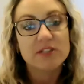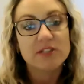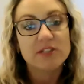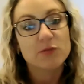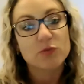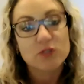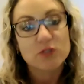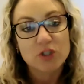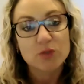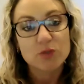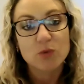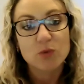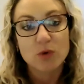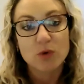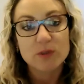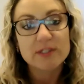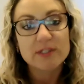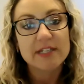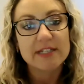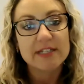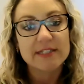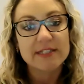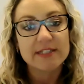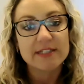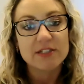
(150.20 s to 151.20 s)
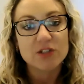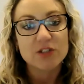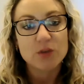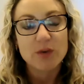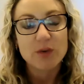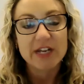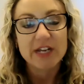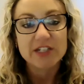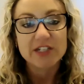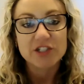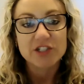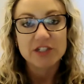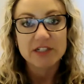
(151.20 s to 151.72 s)
towards their
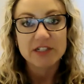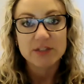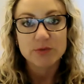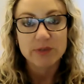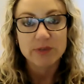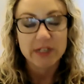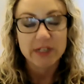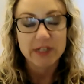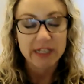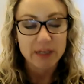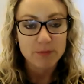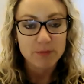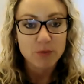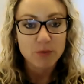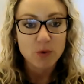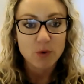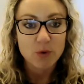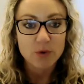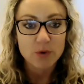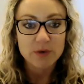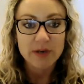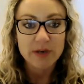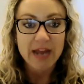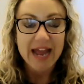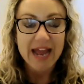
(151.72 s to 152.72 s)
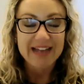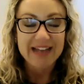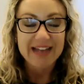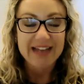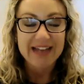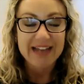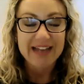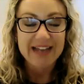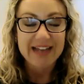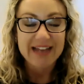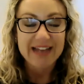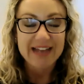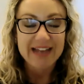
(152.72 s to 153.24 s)
situation is really important. And
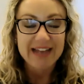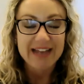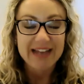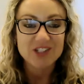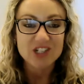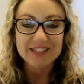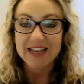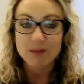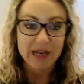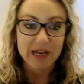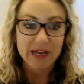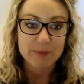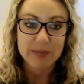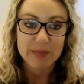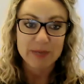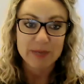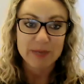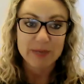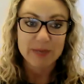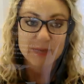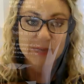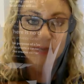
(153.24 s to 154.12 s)
just getting back to